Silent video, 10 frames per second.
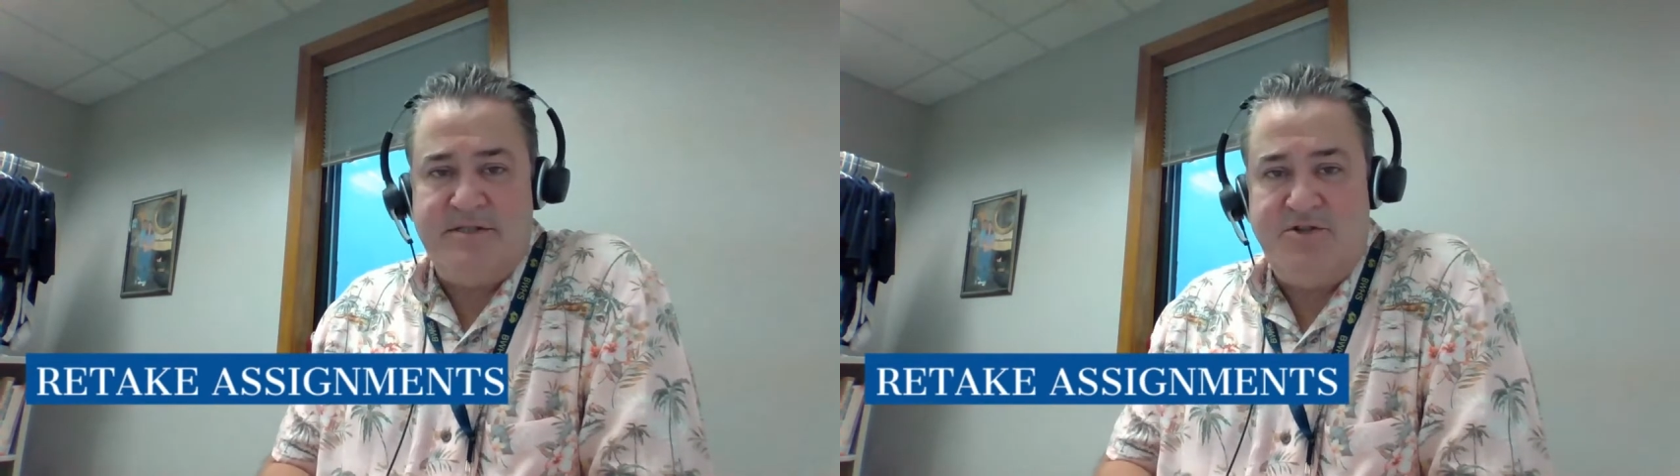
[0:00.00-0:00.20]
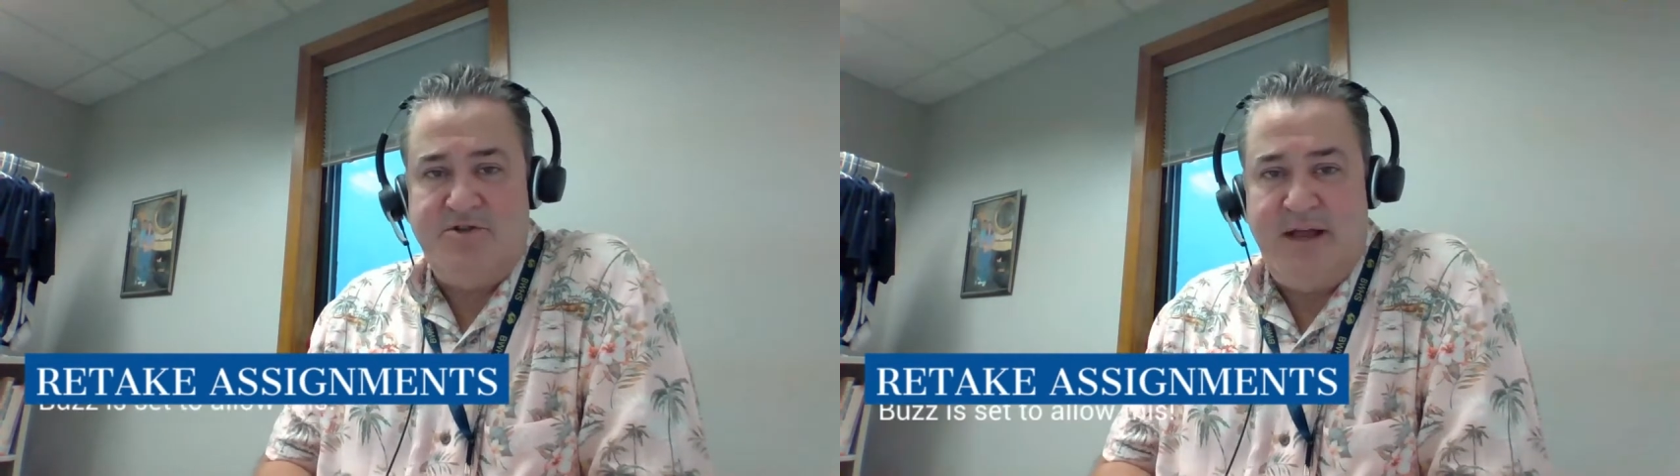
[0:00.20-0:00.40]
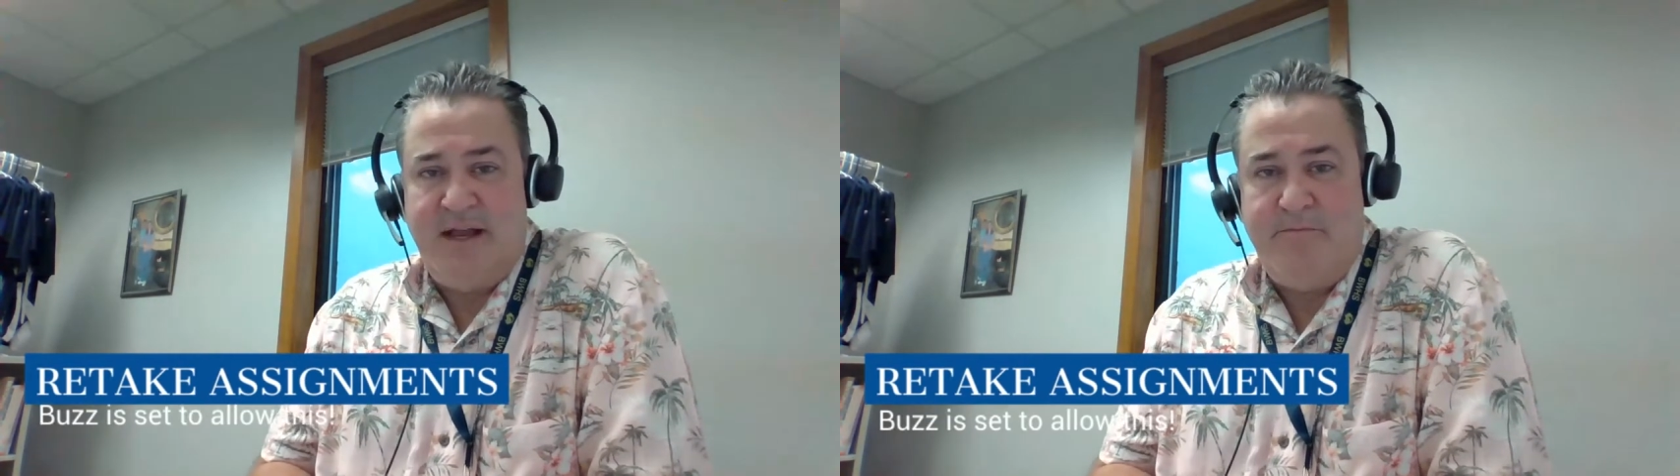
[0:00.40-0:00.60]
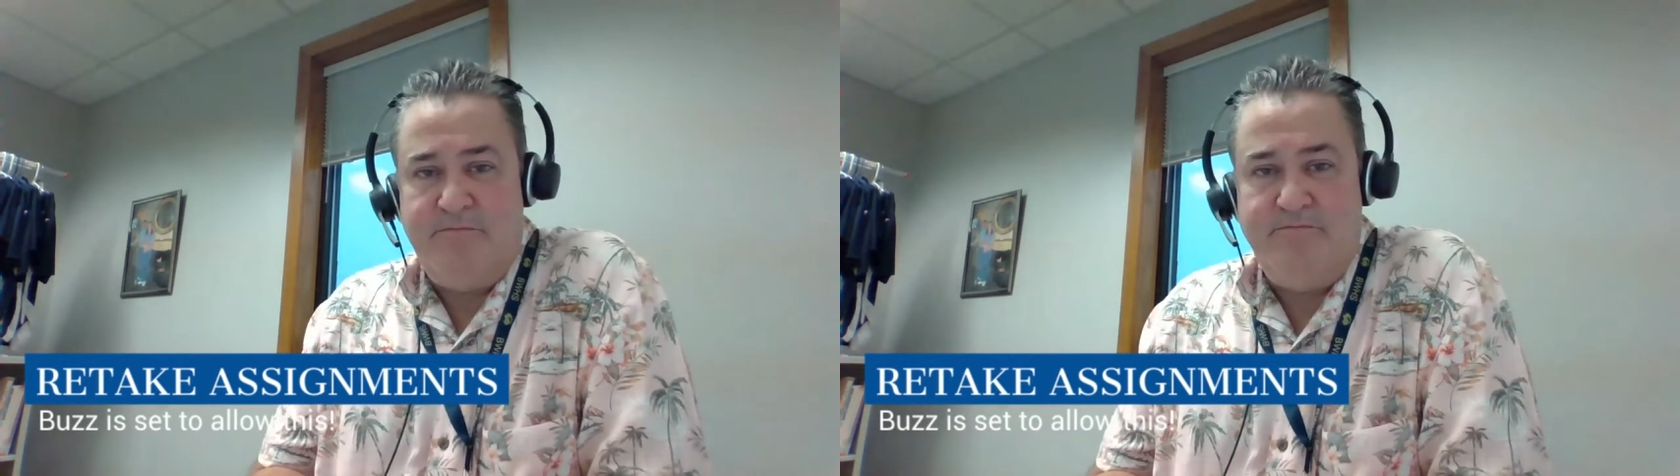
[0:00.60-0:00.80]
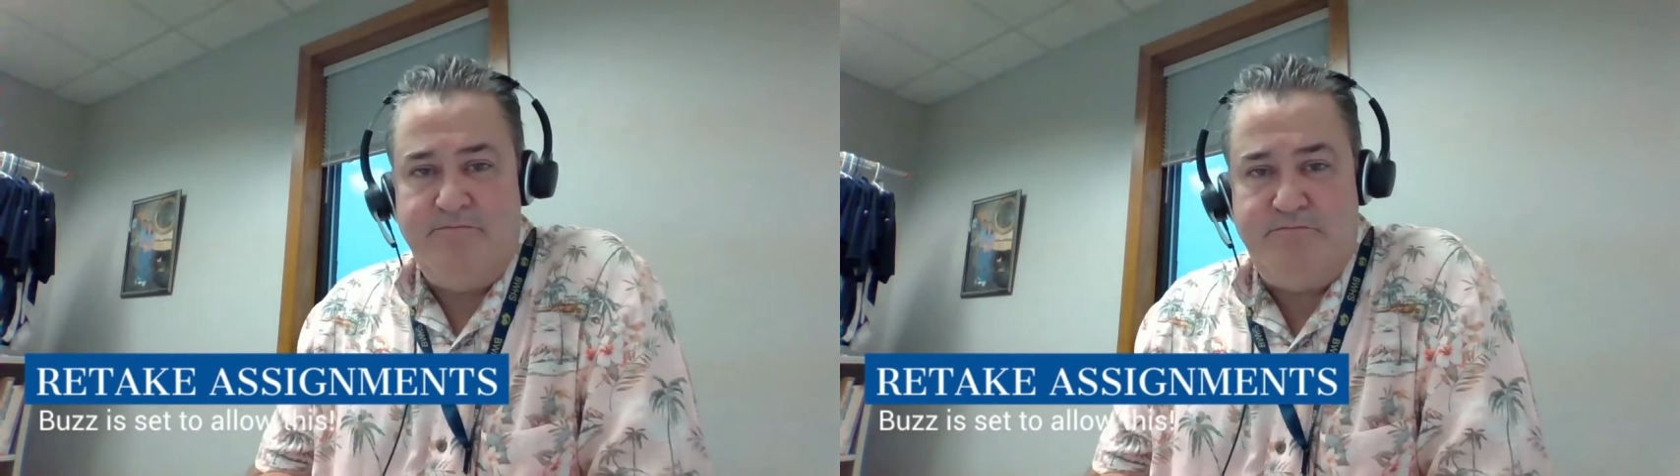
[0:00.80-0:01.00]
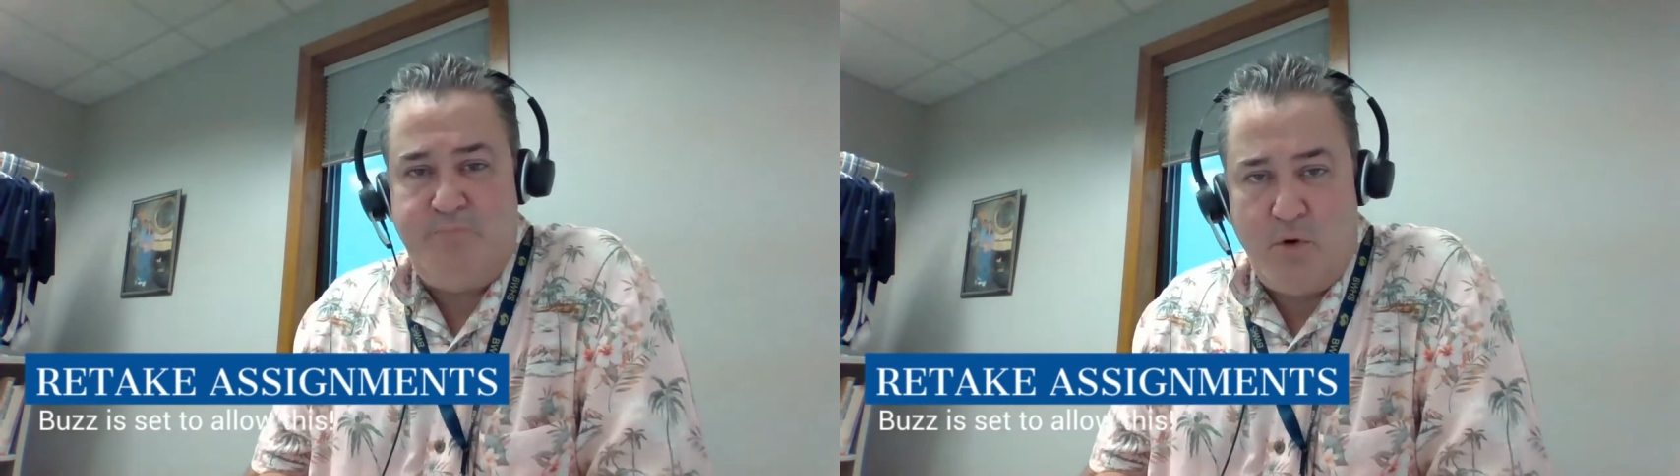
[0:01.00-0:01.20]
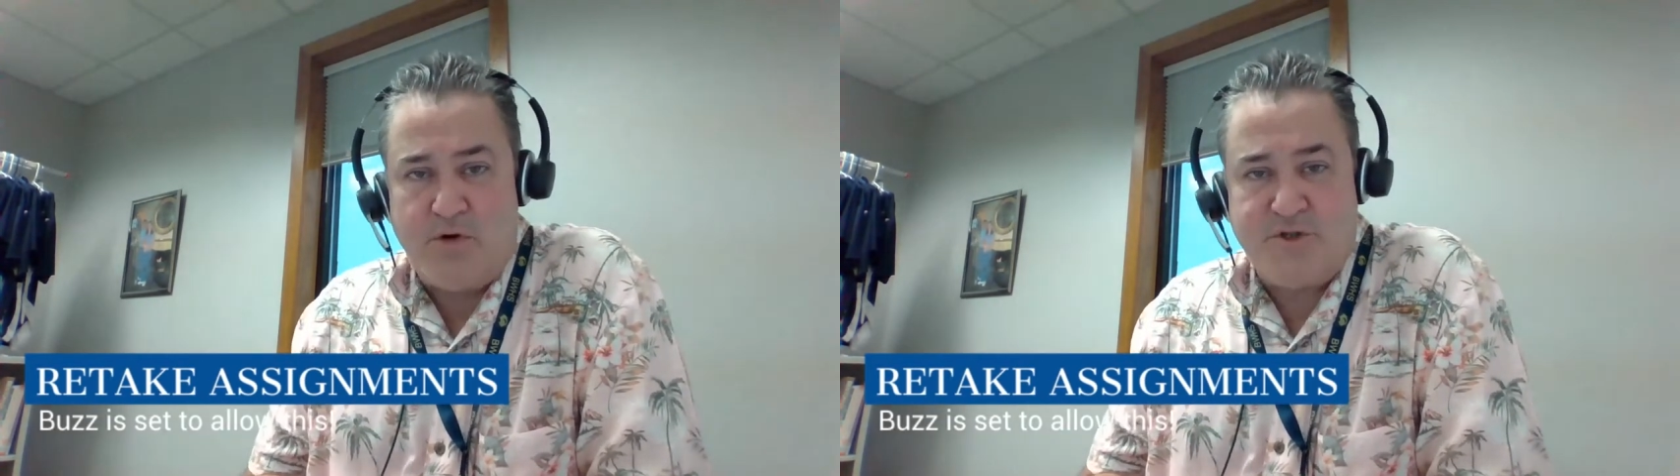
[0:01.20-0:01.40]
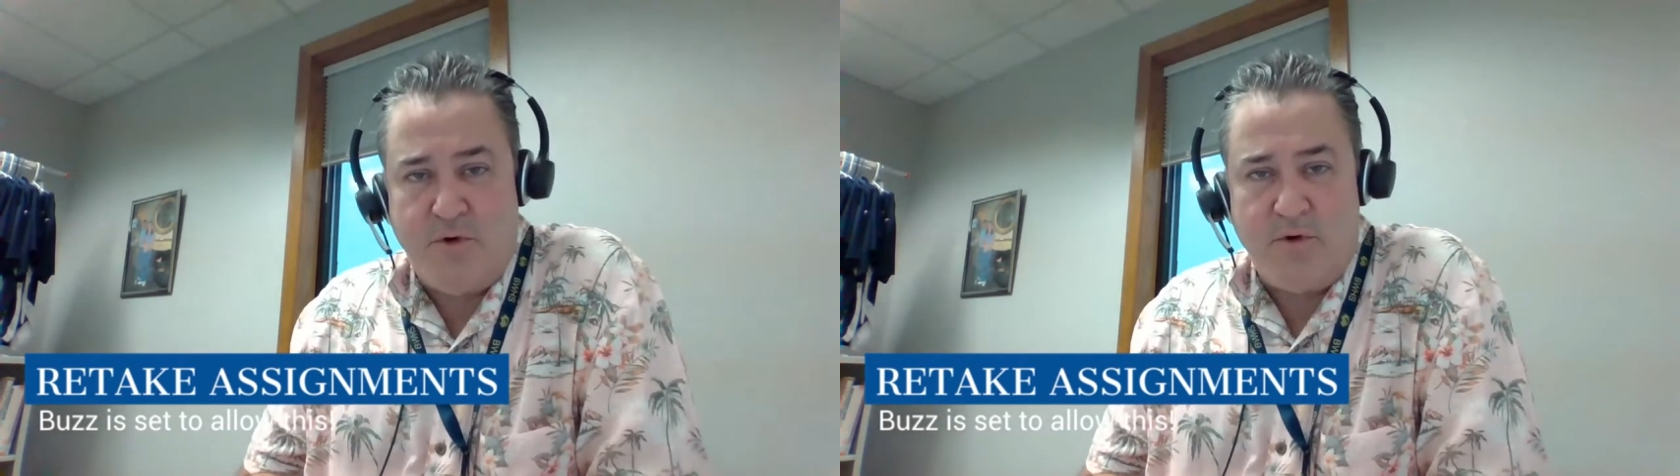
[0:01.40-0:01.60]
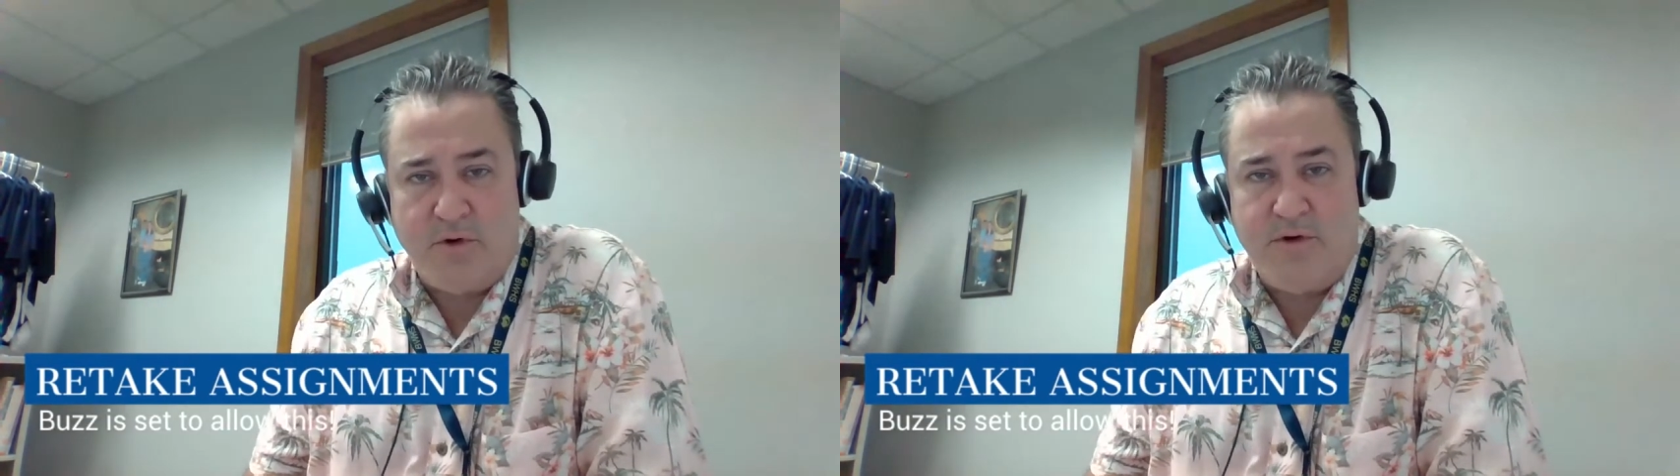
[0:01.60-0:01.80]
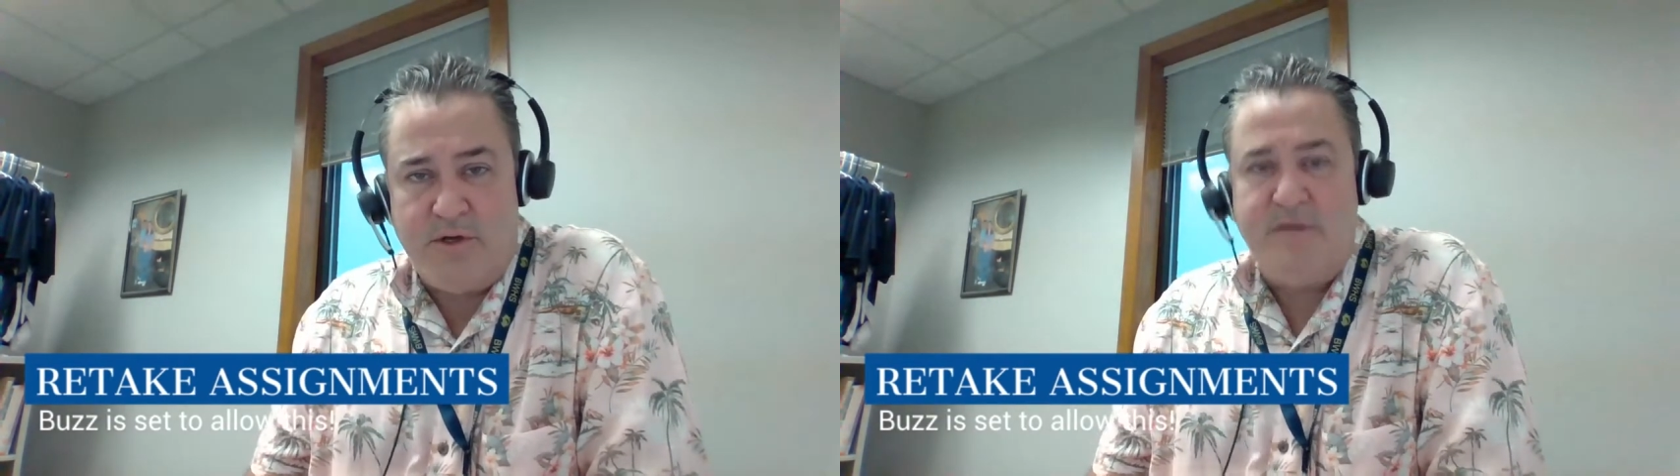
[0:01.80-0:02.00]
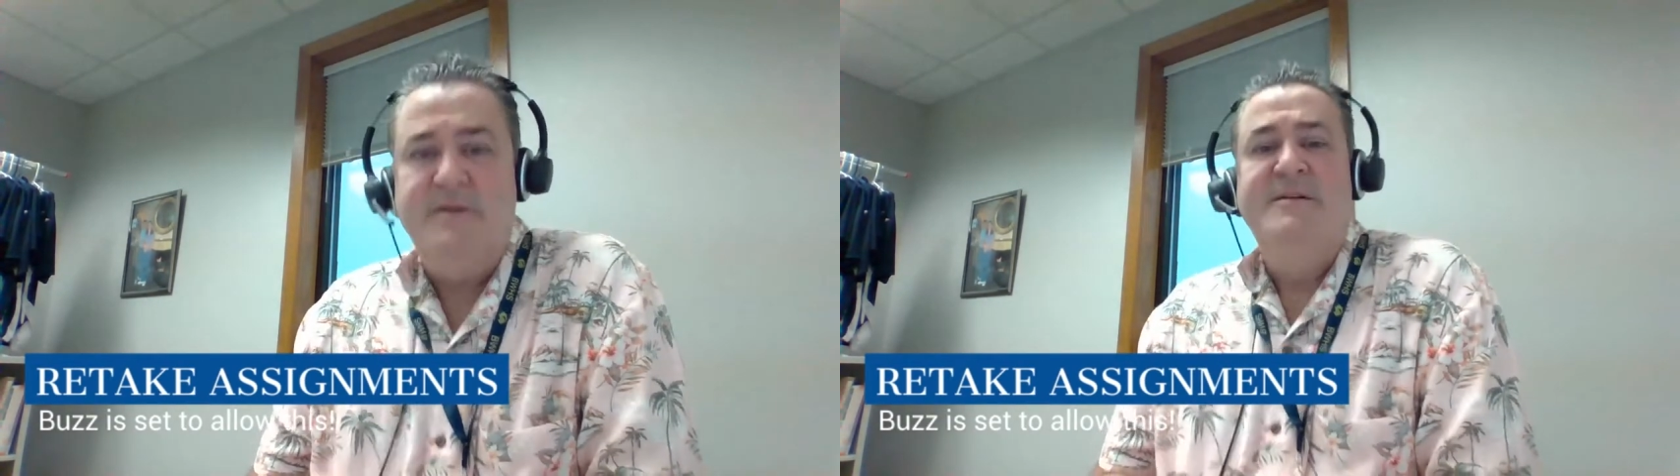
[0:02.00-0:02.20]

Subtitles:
that you had a poor score on,